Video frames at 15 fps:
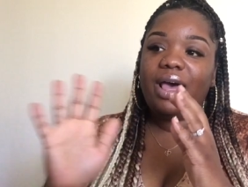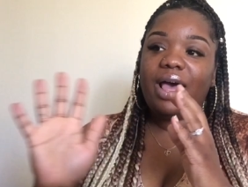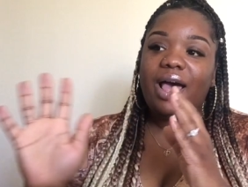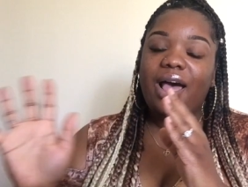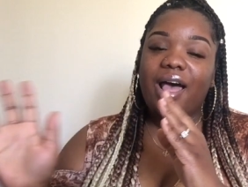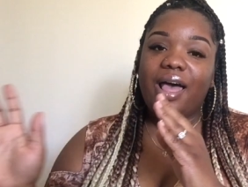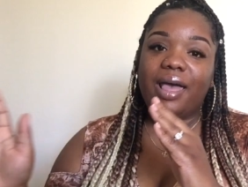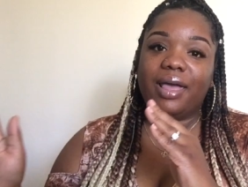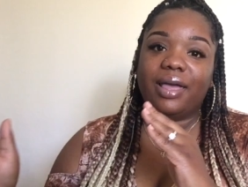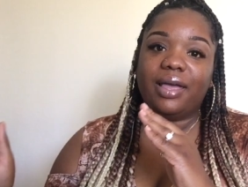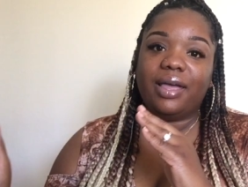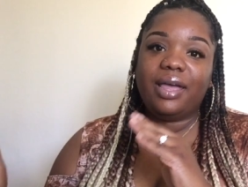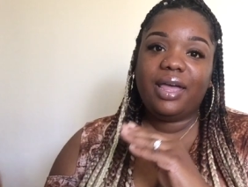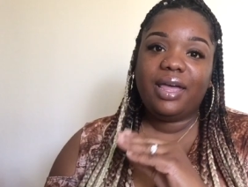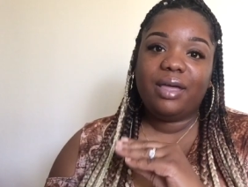I
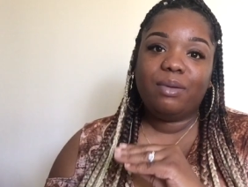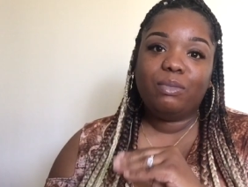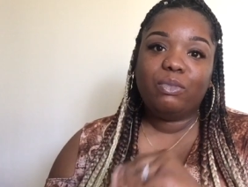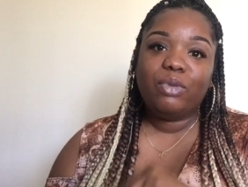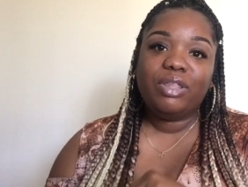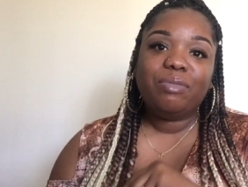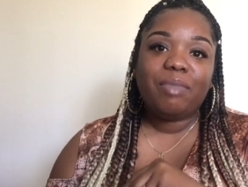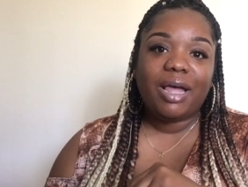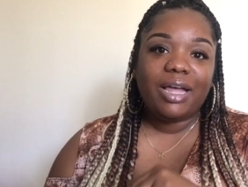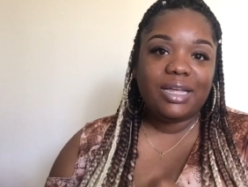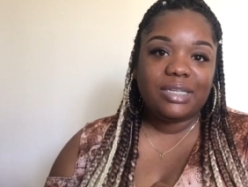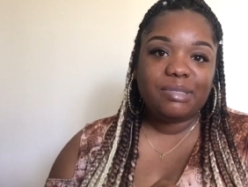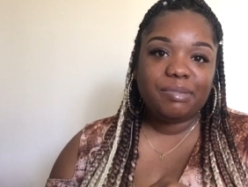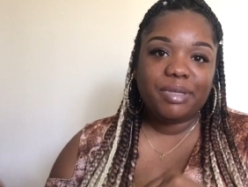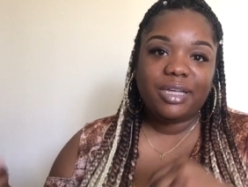am with my
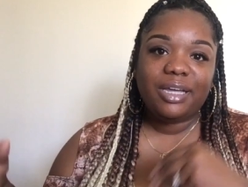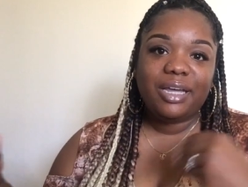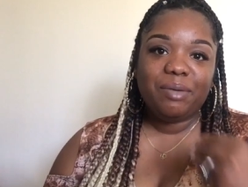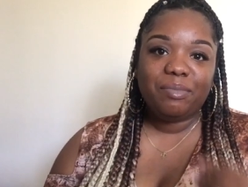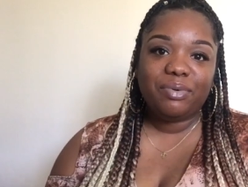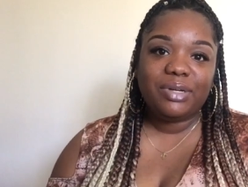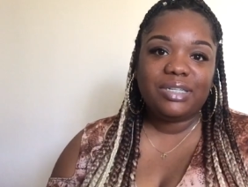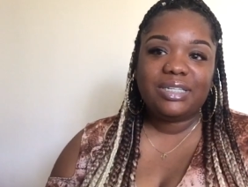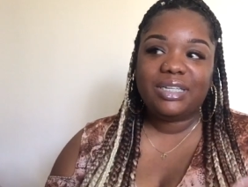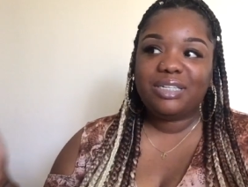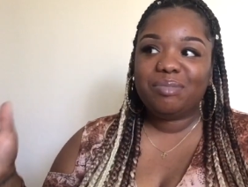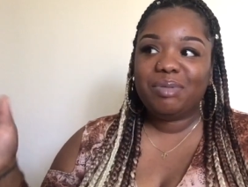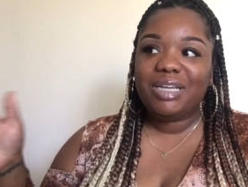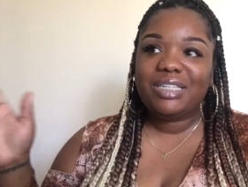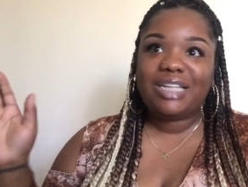husband in prison,
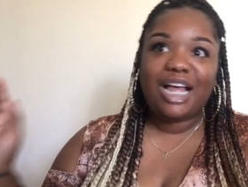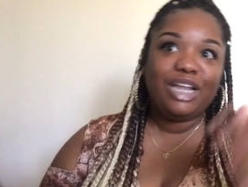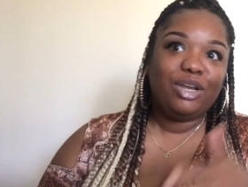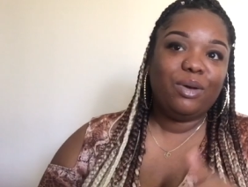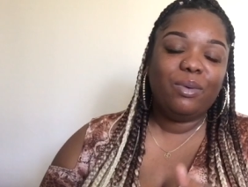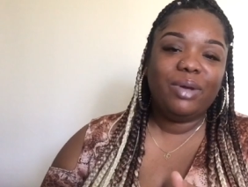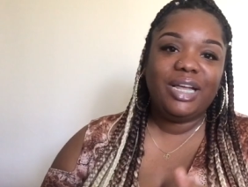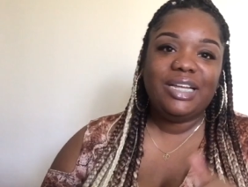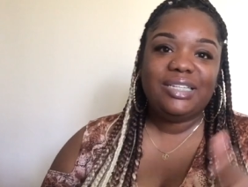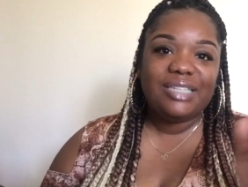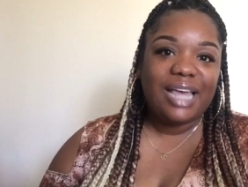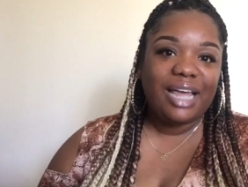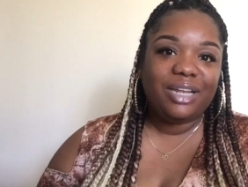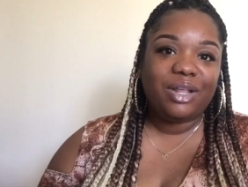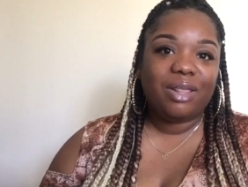is because I know where he's
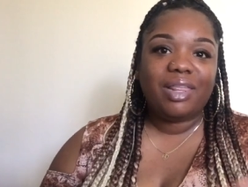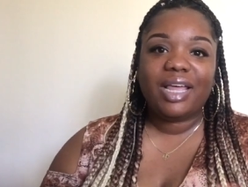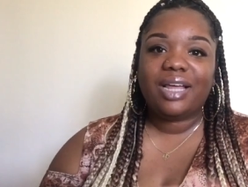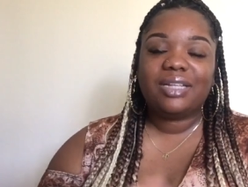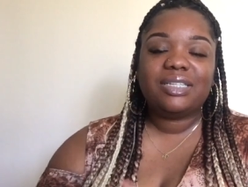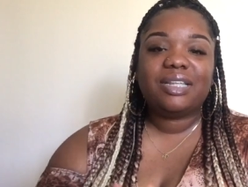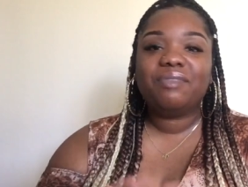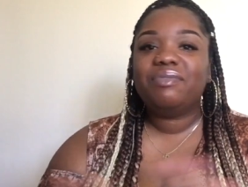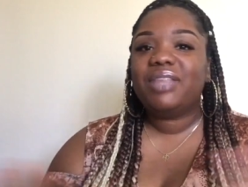at and all that kind of stuff.